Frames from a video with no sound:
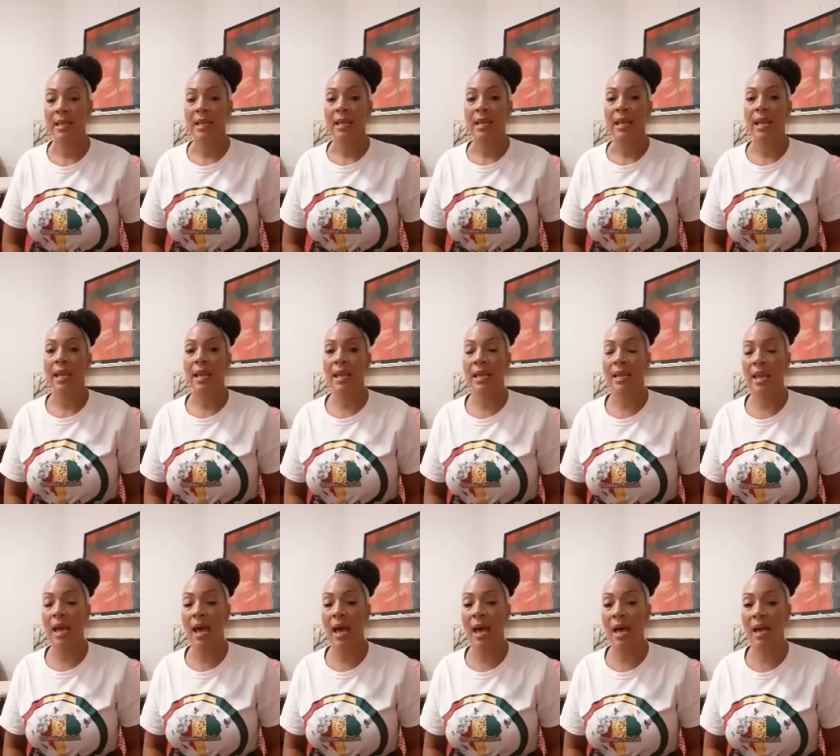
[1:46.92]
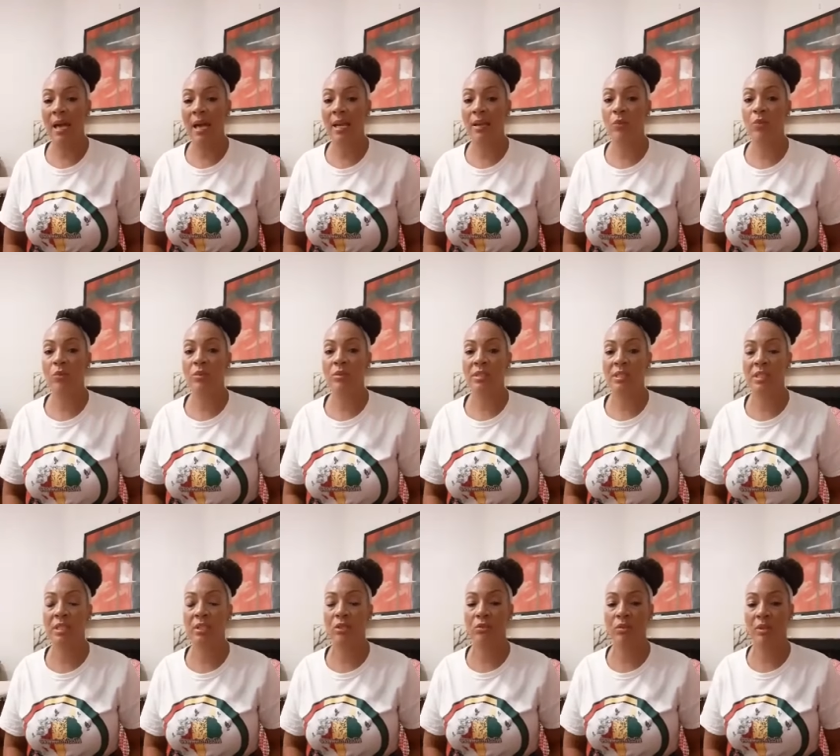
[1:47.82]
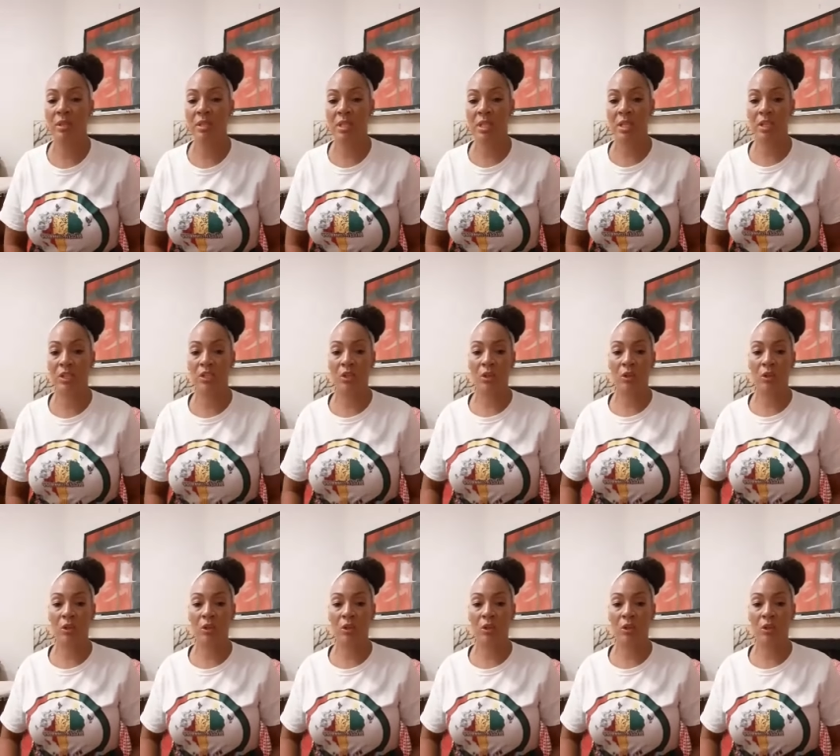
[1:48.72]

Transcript: and I will send you the t shirt.